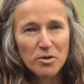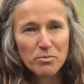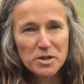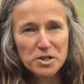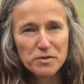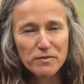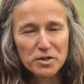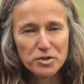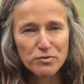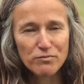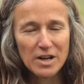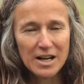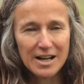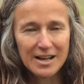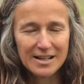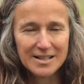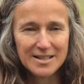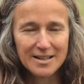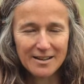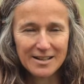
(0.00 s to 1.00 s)
which was really
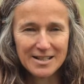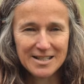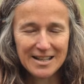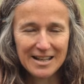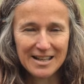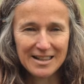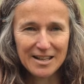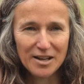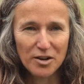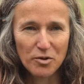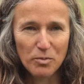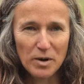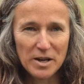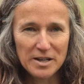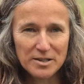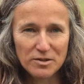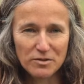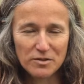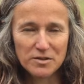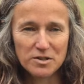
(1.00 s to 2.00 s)
exciting that we're
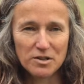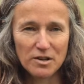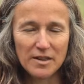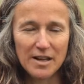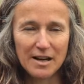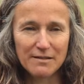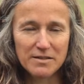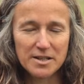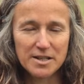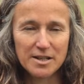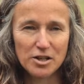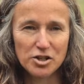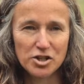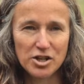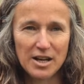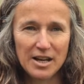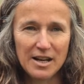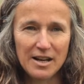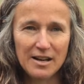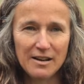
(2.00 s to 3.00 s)
sort of doing that research
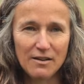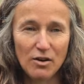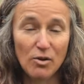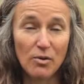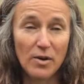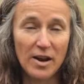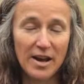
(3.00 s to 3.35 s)
here on